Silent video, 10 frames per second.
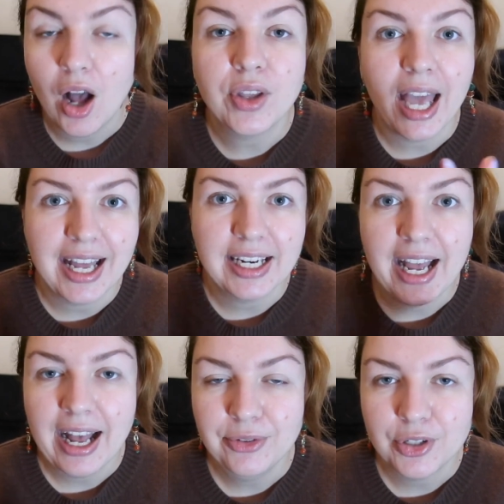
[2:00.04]
oh yeah, and I
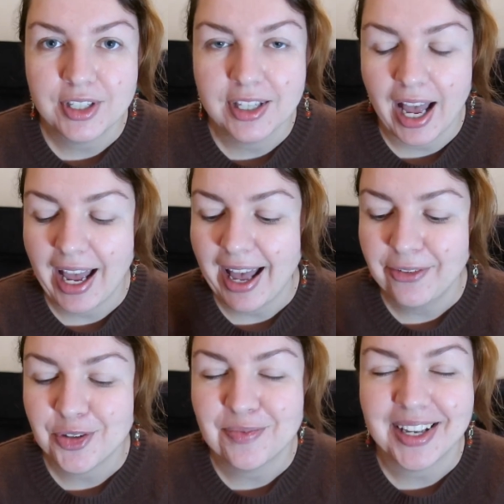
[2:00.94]

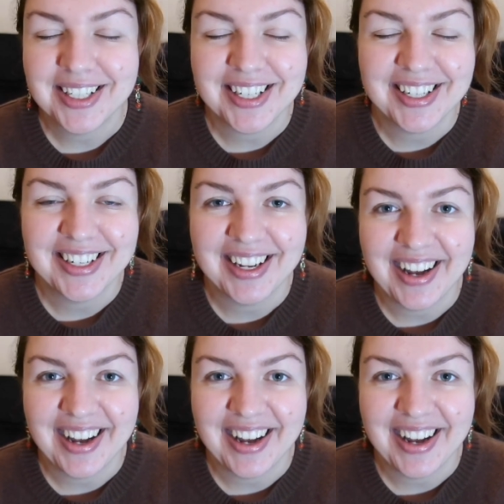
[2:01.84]
have to mention